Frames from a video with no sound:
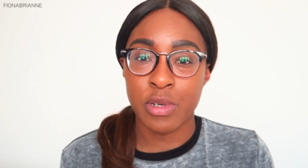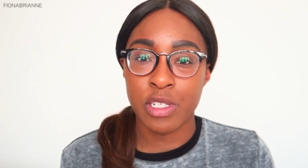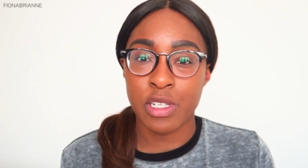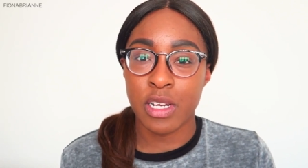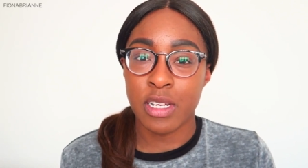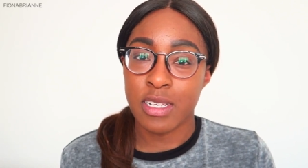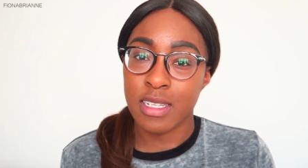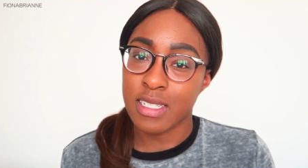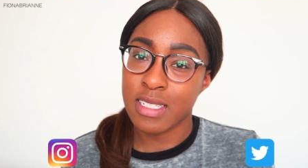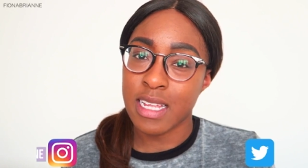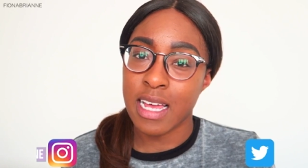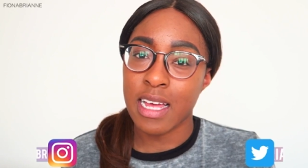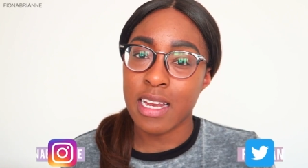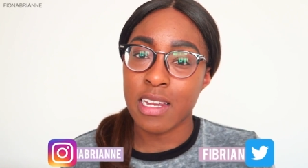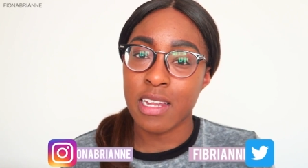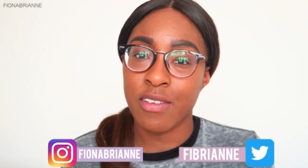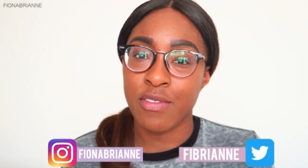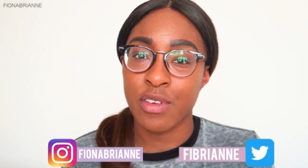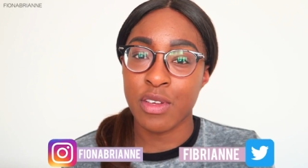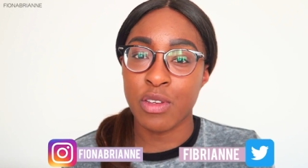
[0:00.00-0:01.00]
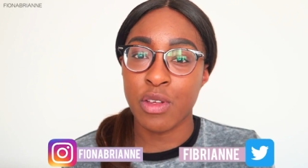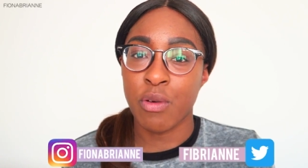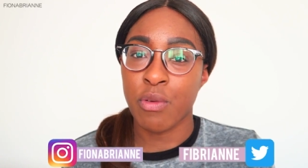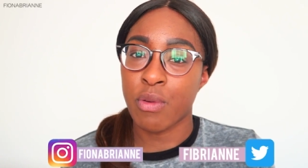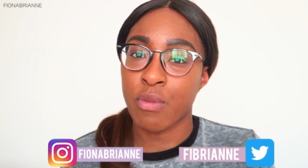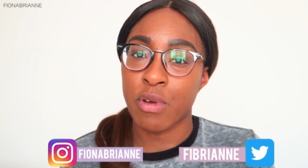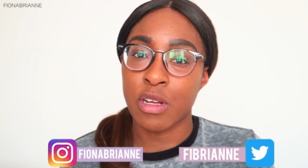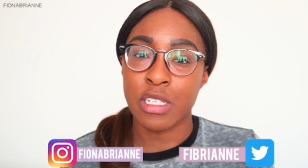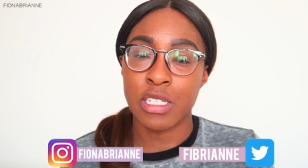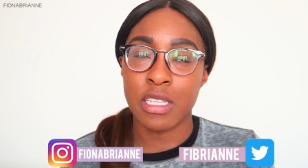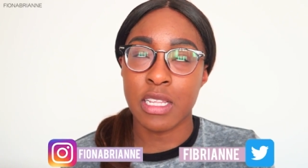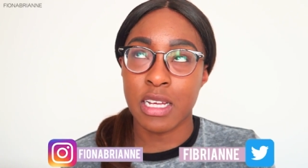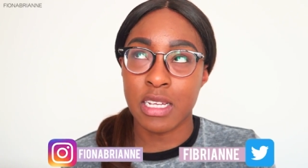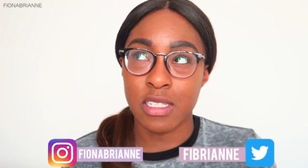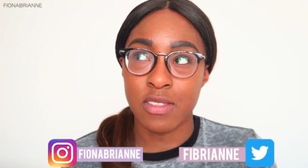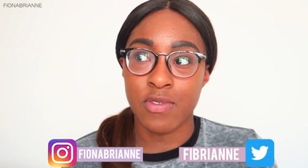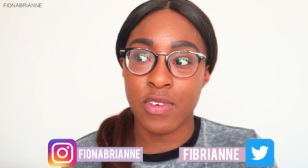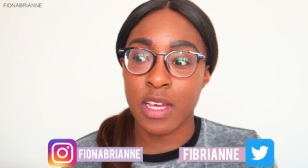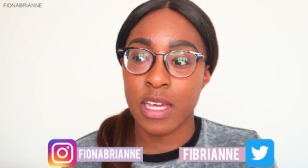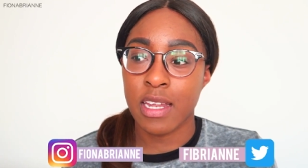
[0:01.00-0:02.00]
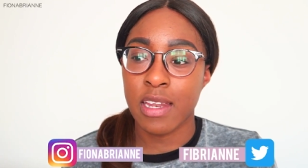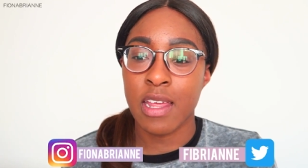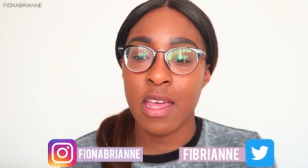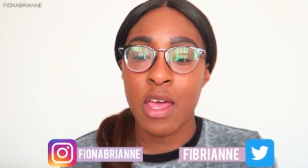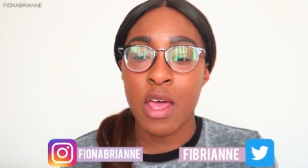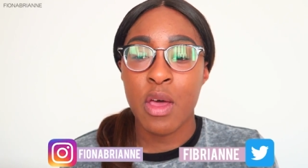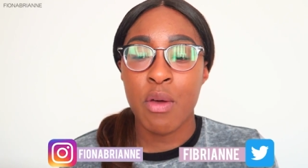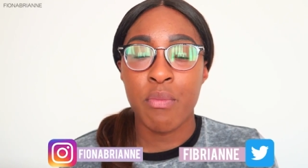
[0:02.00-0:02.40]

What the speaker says: which I understand, and if you don't want to watch it, that's fine,